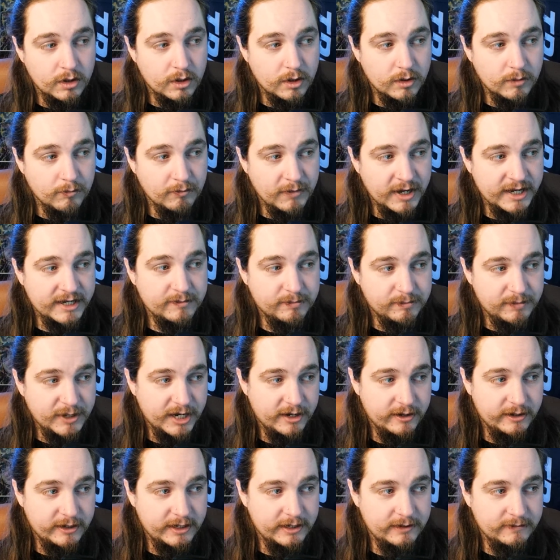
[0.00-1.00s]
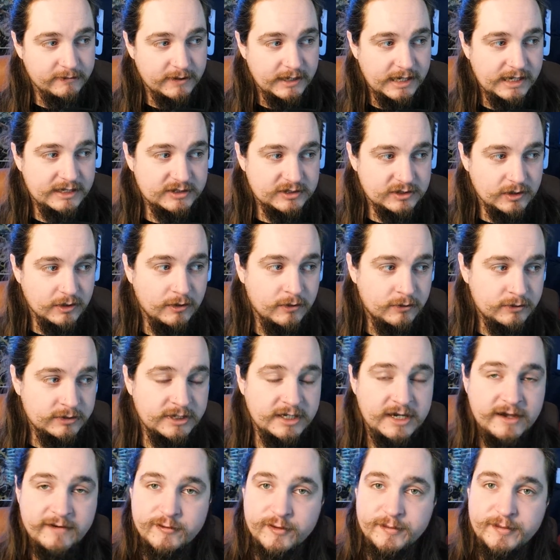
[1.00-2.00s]
Mike Perry has
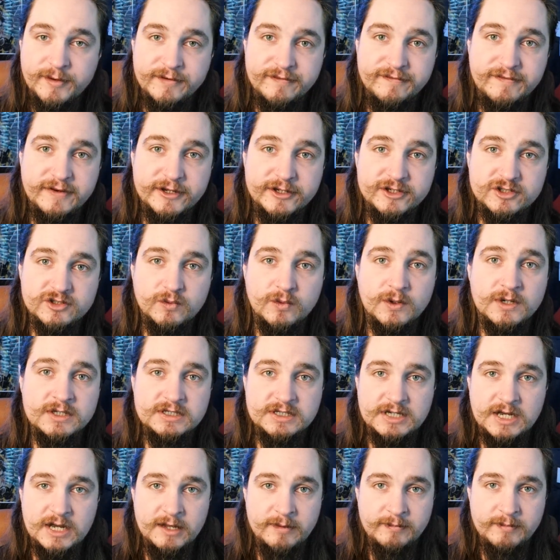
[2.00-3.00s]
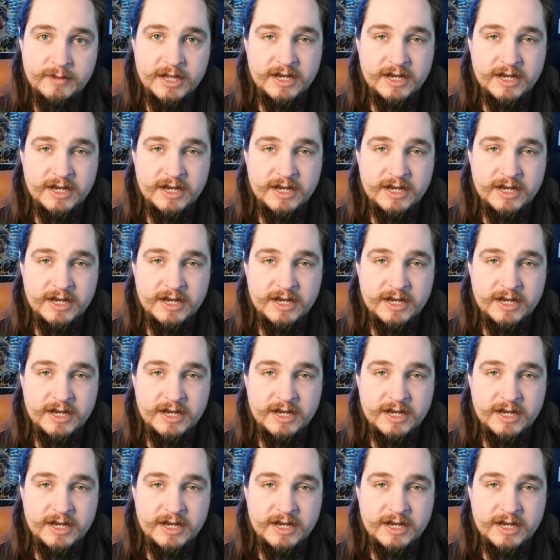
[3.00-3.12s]
only ever been finished one time,